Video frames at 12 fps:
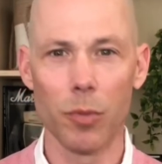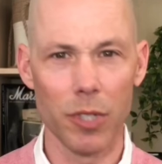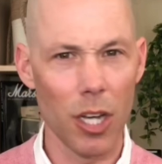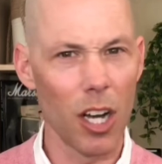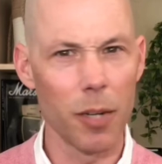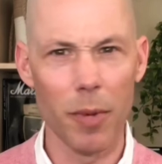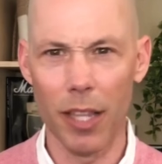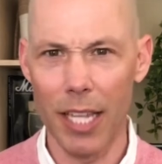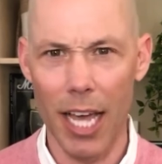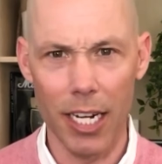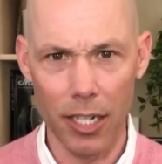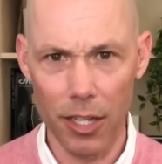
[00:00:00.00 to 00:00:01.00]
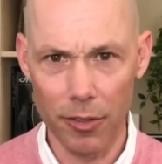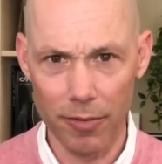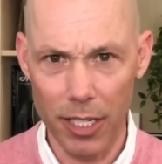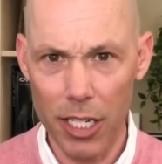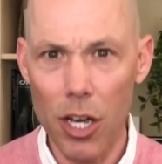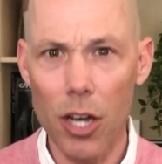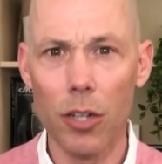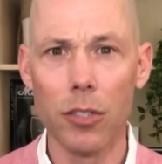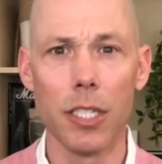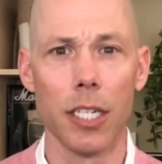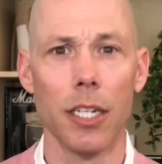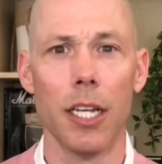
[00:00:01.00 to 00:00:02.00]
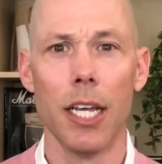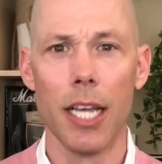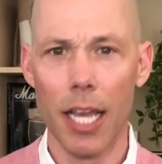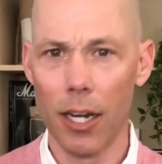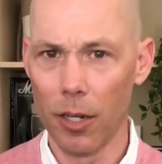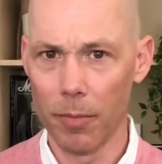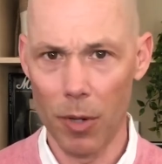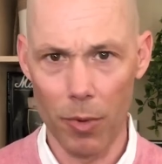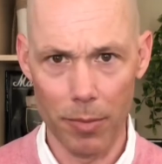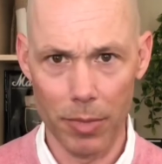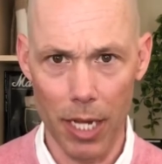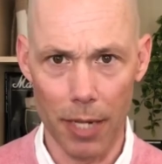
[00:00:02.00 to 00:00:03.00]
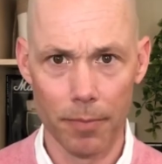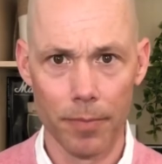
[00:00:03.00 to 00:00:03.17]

We talk about that in other videos and on my website.